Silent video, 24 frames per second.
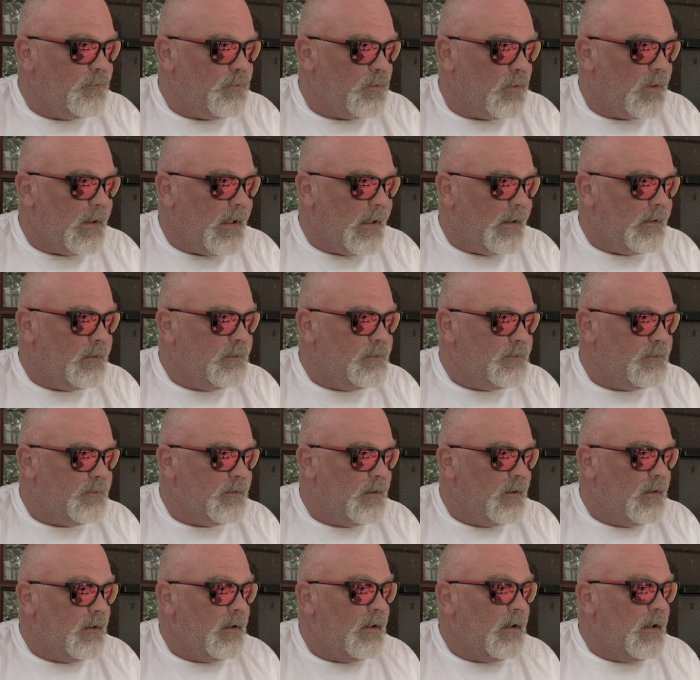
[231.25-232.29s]
light,
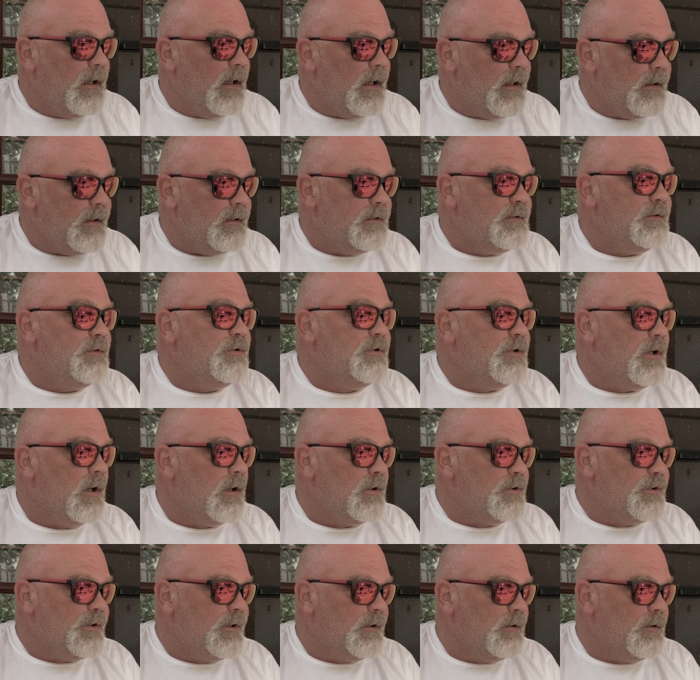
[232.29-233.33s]
and it's
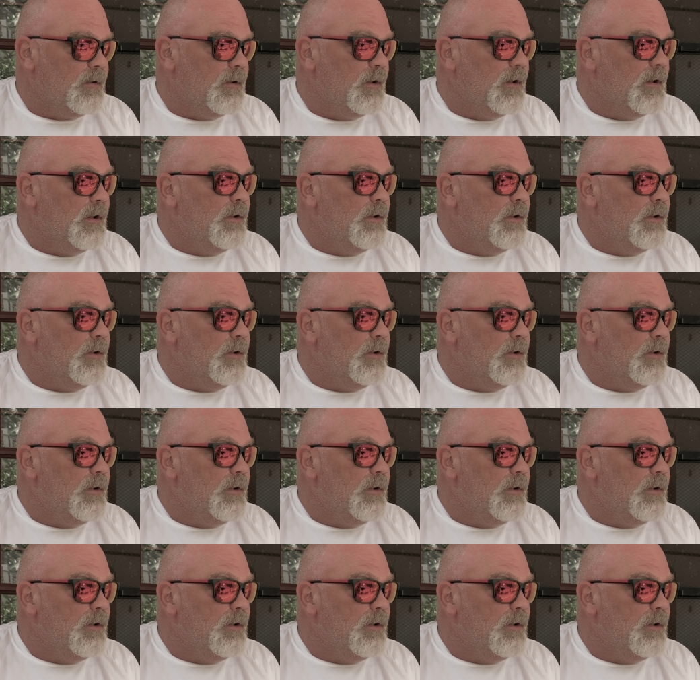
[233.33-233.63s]
charging.